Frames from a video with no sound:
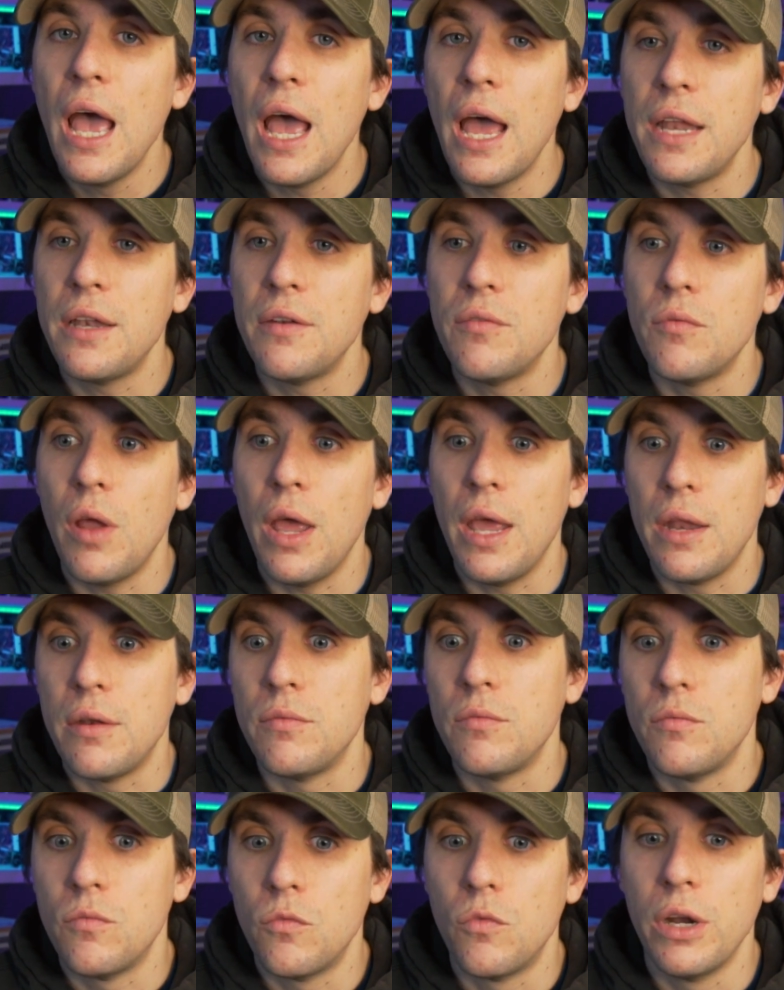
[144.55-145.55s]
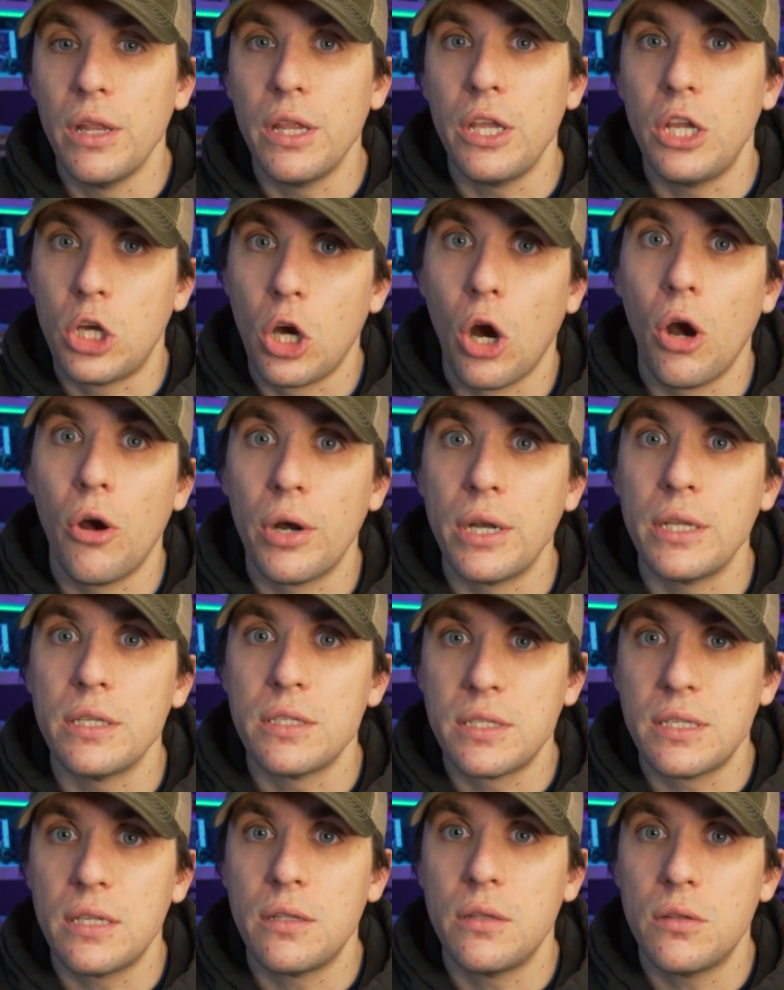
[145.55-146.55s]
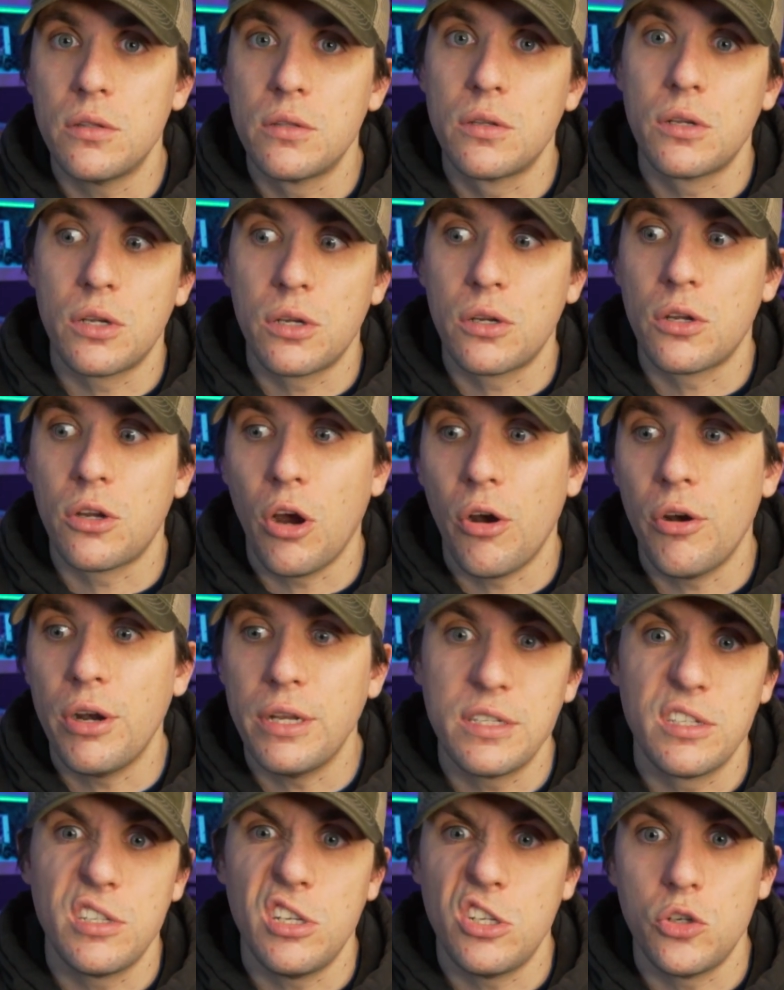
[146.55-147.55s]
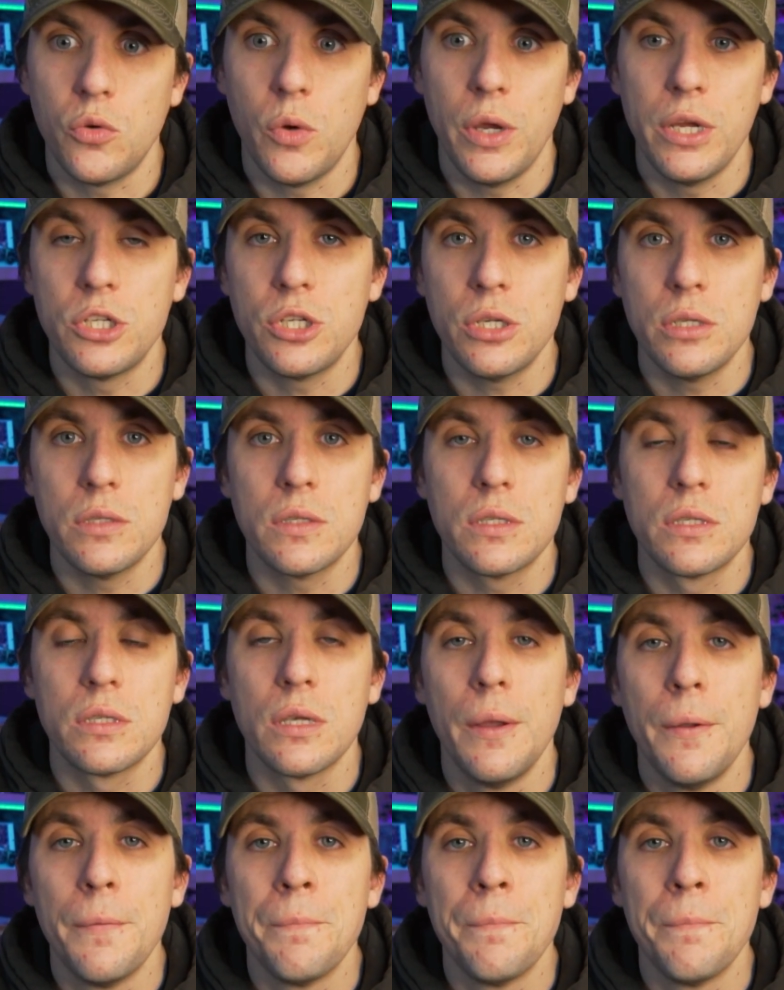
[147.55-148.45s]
and really current situations.